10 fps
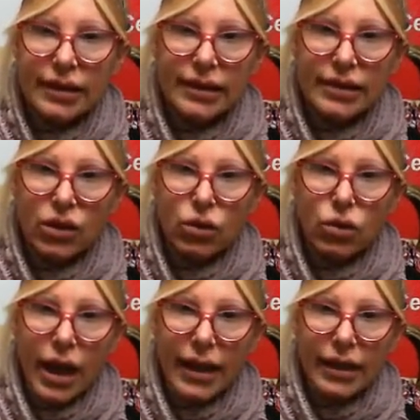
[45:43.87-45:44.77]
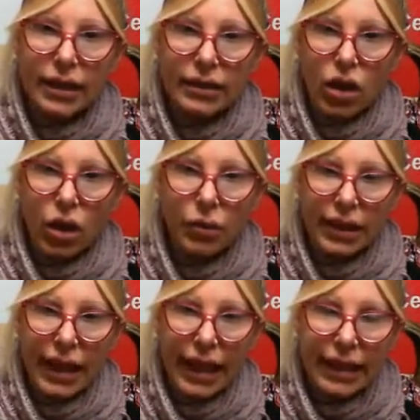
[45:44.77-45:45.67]
This is quite a
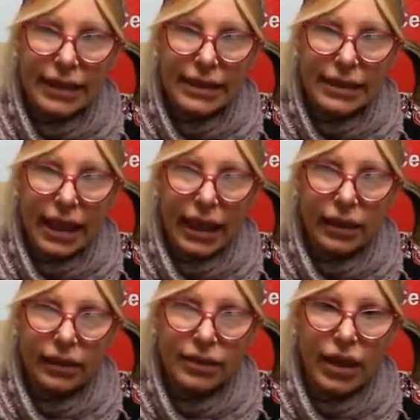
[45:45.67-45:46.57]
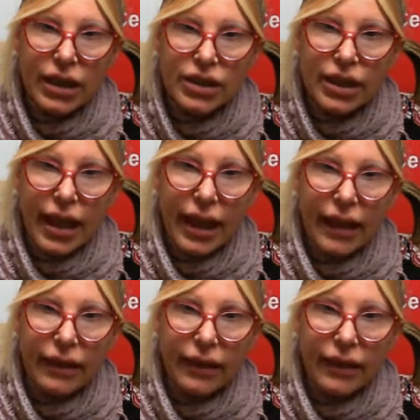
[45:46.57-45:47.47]
complicated structure,
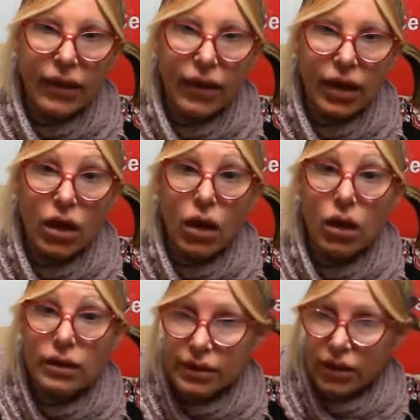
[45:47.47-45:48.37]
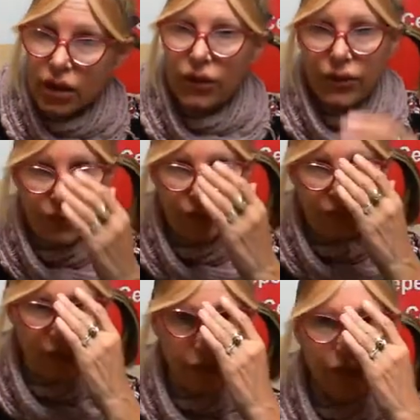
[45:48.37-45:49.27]
and there are lots of
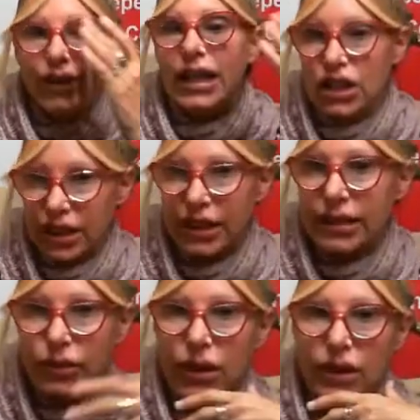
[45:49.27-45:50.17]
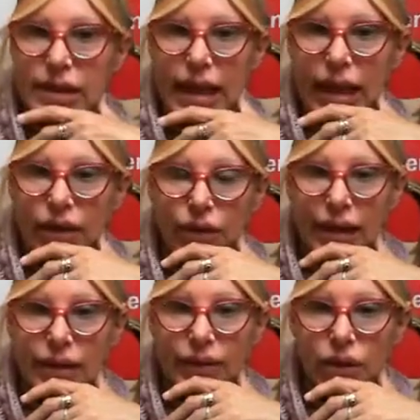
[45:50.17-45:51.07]
features, we could say, in
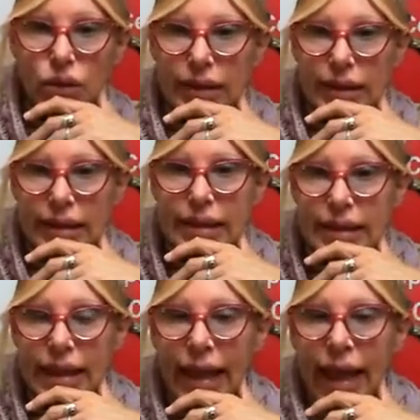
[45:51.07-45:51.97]
relative clauses.